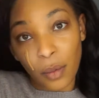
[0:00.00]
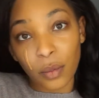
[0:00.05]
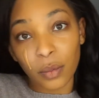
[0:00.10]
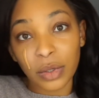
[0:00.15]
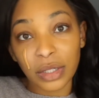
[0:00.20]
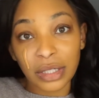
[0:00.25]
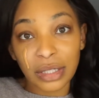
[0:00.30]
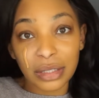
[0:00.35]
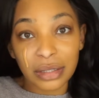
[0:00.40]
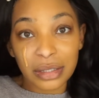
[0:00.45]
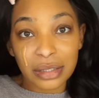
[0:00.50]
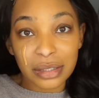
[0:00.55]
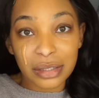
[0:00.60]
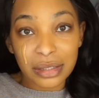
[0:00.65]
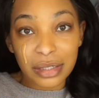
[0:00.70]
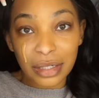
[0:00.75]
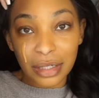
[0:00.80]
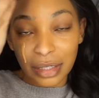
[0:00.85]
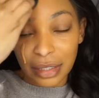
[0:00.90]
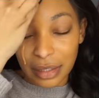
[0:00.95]
we need this
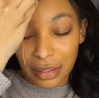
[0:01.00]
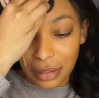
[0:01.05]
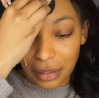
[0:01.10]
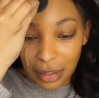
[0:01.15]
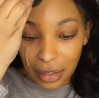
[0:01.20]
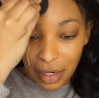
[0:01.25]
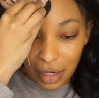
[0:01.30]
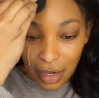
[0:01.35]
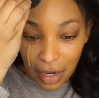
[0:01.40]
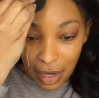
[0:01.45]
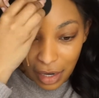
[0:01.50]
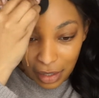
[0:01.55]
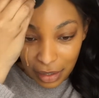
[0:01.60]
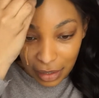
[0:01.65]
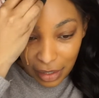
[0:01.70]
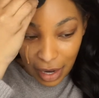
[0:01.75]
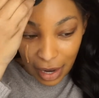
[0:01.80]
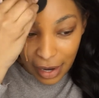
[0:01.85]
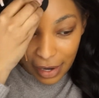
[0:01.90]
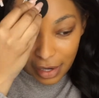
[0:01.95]
done in
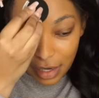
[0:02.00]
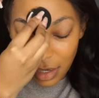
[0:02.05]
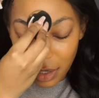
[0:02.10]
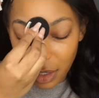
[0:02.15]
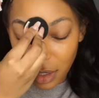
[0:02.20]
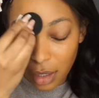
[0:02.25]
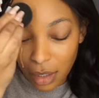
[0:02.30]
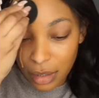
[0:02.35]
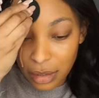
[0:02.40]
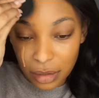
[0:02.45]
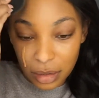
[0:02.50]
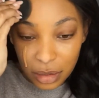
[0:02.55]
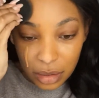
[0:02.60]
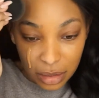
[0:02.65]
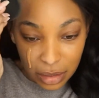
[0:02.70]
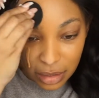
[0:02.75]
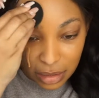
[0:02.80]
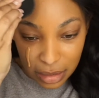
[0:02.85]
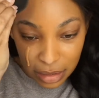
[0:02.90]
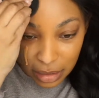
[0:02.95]
like
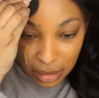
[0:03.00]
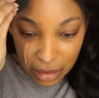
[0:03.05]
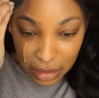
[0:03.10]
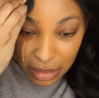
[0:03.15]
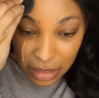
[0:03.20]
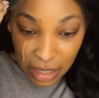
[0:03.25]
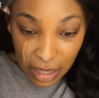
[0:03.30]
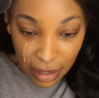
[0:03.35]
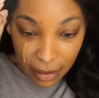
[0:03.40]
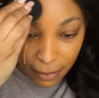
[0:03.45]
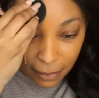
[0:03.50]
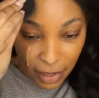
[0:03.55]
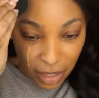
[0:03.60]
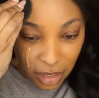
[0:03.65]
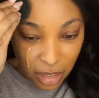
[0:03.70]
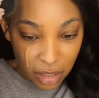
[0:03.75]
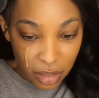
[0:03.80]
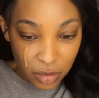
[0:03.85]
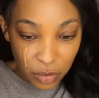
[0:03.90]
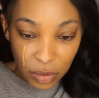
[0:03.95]
10
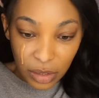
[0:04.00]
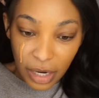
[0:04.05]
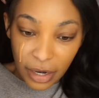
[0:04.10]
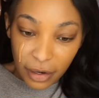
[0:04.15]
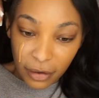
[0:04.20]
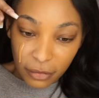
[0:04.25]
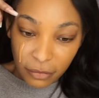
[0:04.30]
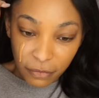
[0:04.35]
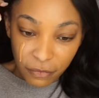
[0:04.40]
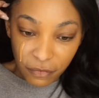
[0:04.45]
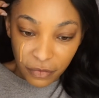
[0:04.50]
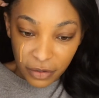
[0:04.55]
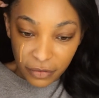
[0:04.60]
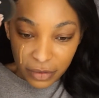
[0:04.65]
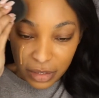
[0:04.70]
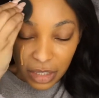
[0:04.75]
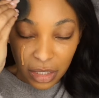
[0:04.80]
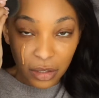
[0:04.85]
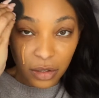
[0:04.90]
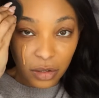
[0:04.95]
minutes or like
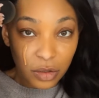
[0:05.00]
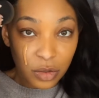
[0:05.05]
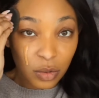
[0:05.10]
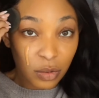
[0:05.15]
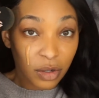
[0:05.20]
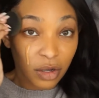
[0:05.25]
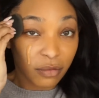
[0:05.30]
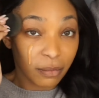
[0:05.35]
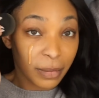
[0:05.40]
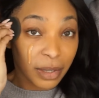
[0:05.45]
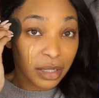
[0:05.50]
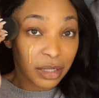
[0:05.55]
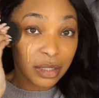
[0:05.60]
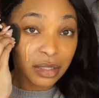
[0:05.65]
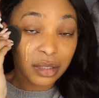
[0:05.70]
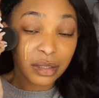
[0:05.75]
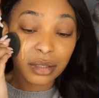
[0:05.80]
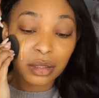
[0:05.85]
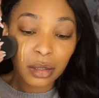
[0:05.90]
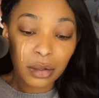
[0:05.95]
15 or 12
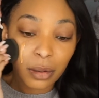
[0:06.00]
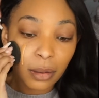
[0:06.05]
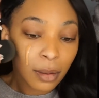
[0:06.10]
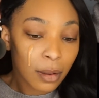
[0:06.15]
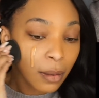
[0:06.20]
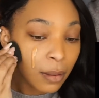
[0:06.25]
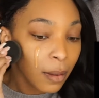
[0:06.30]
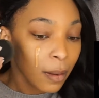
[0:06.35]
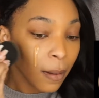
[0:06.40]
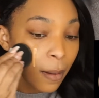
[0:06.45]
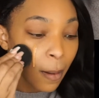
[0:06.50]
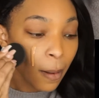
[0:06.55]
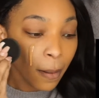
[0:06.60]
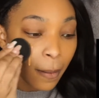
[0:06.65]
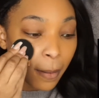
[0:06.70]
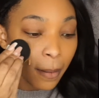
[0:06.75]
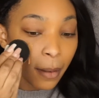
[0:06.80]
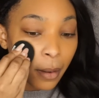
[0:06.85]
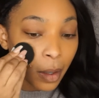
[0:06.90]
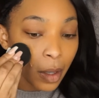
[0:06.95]
minutes.
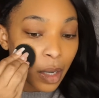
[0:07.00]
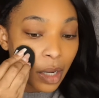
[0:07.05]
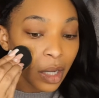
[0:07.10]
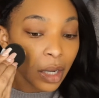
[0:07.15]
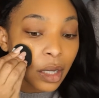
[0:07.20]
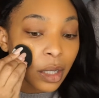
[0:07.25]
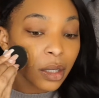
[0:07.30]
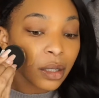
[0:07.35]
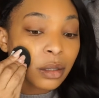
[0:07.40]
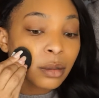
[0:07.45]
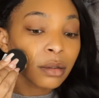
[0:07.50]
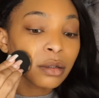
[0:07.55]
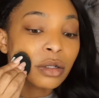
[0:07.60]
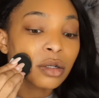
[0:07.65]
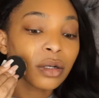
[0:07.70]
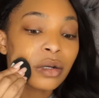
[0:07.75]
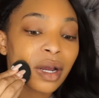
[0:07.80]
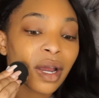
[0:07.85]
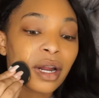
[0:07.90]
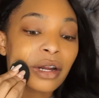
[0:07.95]
And
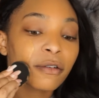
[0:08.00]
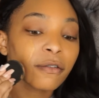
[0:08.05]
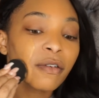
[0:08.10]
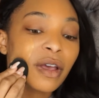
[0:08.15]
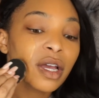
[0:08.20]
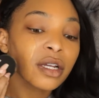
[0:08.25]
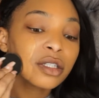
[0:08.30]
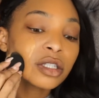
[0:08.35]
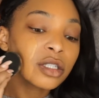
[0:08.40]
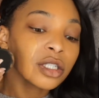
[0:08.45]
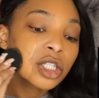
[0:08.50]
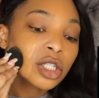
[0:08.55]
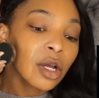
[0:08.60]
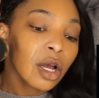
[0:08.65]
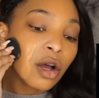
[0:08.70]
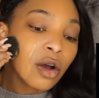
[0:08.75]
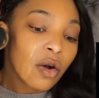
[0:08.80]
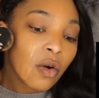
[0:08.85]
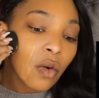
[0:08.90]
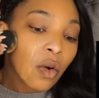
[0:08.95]
you're at a fashion
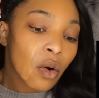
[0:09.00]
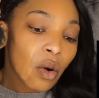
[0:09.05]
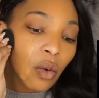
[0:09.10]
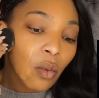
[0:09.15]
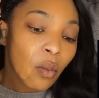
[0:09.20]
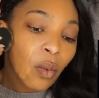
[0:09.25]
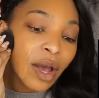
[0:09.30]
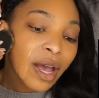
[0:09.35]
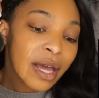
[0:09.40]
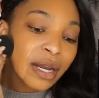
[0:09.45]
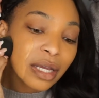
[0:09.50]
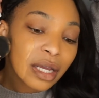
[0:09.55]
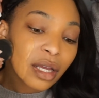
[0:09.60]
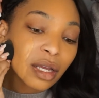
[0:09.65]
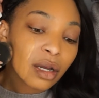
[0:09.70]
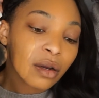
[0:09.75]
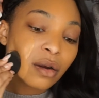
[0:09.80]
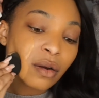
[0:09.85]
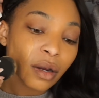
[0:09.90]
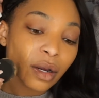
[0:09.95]
show or a
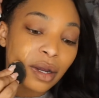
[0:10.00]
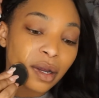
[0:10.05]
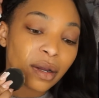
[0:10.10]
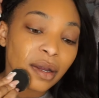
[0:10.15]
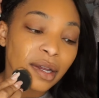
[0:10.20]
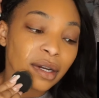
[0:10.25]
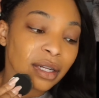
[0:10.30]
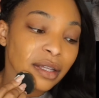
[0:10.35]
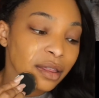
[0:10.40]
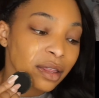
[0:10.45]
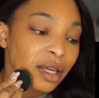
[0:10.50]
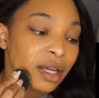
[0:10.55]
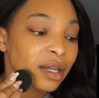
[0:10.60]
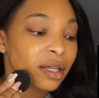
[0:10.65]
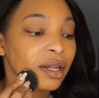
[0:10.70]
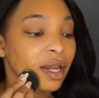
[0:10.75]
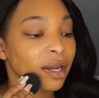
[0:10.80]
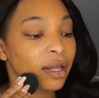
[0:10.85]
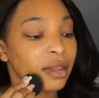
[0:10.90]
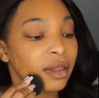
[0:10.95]
wedding or anything
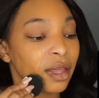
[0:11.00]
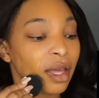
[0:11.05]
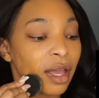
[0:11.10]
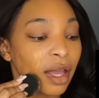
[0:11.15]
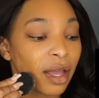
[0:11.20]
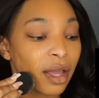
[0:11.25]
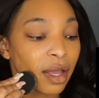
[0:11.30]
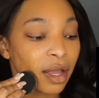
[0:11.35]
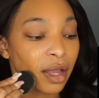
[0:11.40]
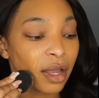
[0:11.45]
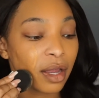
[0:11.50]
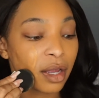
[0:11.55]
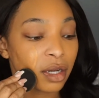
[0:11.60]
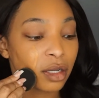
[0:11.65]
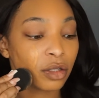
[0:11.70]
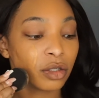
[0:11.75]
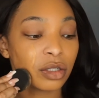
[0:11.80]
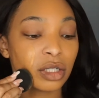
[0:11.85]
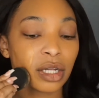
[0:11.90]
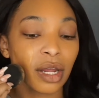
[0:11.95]
like that,
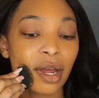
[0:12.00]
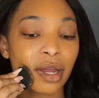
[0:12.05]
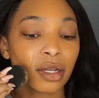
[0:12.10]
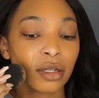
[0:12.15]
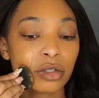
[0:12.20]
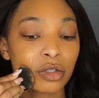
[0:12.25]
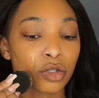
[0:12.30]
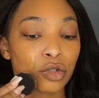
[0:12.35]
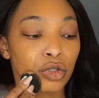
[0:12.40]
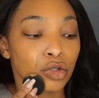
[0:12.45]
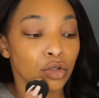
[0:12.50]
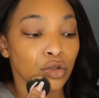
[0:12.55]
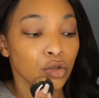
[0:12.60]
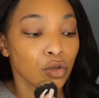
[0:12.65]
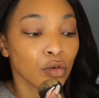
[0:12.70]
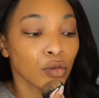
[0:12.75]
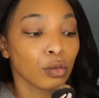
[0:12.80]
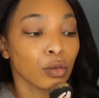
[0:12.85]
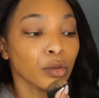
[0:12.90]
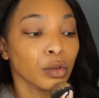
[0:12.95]
and you're like
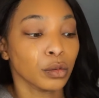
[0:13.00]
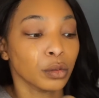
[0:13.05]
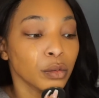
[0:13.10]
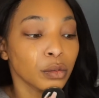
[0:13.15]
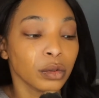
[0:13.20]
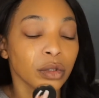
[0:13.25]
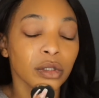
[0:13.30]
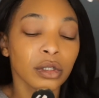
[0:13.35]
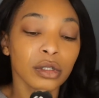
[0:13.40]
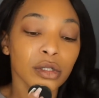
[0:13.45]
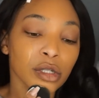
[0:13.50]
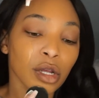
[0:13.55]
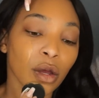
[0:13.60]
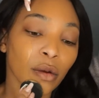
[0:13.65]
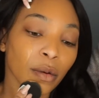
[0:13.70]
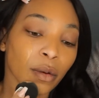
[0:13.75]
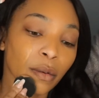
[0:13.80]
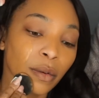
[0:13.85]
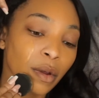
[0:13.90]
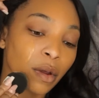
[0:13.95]
screwed. So